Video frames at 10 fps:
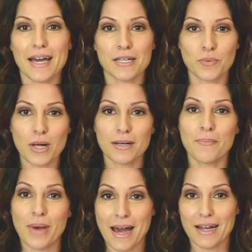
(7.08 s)
guys,
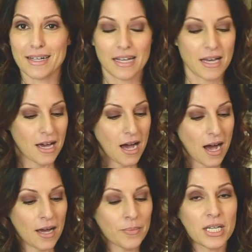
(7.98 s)
welcome back.
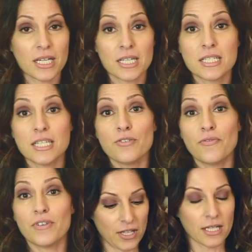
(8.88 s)
I'm going to
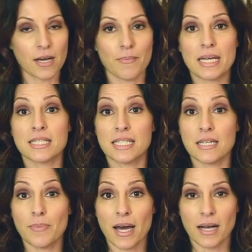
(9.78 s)
continue filling up my
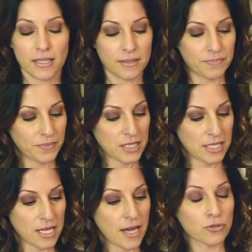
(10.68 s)
Z palette.
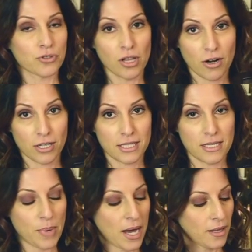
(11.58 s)
This is the extra large
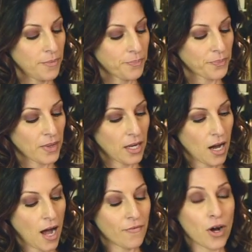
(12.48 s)
Z palette.
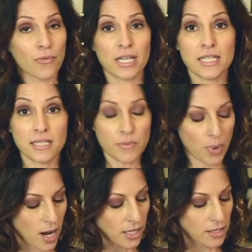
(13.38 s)
I've already
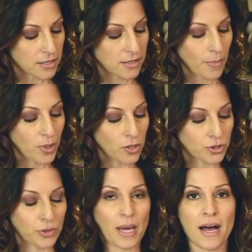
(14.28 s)
depotted the
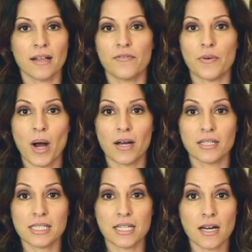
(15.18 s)
Subculture palette from
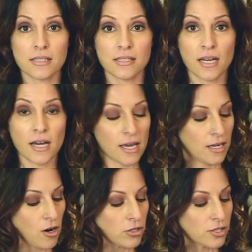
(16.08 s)
Anastasia
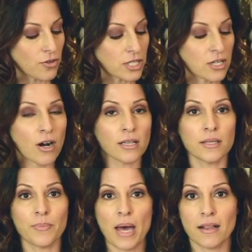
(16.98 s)
and also the
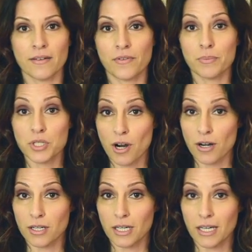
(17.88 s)
Tartlet palette from
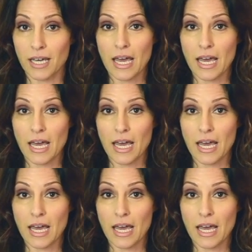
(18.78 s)
Tarte.